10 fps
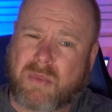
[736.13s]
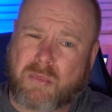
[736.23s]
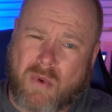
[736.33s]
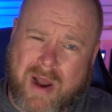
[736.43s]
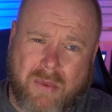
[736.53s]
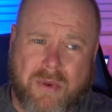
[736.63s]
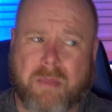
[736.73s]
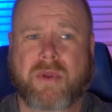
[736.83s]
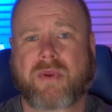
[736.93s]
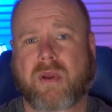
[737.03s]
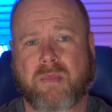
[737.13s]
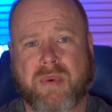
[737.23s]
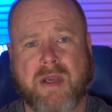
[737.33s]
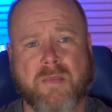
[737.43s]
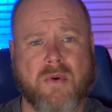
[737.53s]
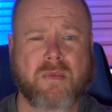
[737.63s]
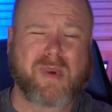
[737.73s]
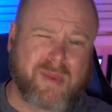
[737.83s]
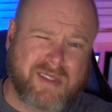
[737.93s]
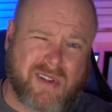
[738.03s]
around a million people,
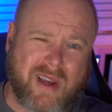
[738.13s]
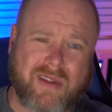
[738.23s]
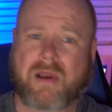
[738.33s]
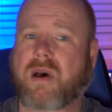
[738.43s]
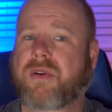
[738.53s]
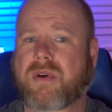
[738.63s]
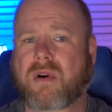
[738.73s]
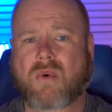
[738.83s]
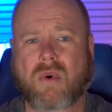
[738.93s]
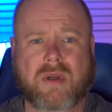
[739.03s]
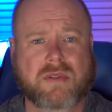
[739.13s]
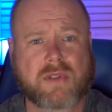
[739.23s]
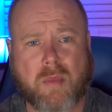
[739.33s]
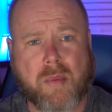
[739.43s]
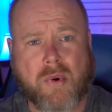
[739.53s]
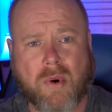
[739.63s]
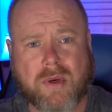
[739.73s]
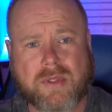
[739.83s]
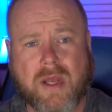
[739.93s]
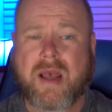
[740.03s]
maybe slightly under according to some
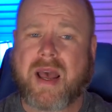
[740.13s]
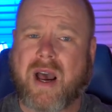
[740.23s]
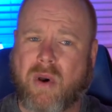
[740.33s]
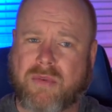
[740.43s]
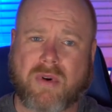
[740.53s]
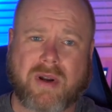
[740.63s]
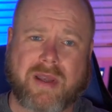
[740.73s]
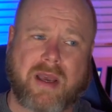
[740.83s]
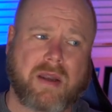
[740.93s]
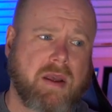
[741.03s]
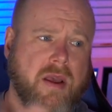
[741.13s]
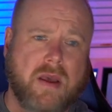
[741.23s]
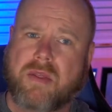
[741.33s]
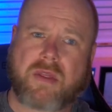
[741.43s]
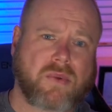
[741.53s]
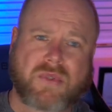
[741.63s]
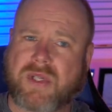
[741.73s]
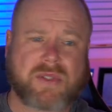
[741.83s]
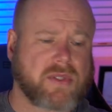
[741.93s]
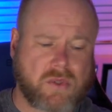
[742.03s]
reports. However, again, those
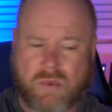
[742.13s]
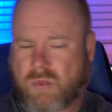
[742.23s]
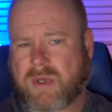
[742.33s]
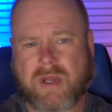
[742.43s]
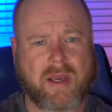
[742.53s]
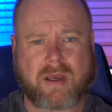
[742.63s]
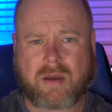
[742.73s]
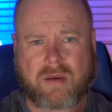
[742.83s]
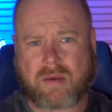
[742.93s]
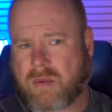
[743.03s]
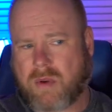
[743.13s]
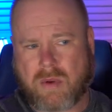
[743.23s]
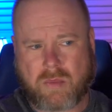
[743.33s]
censuses were taken uh,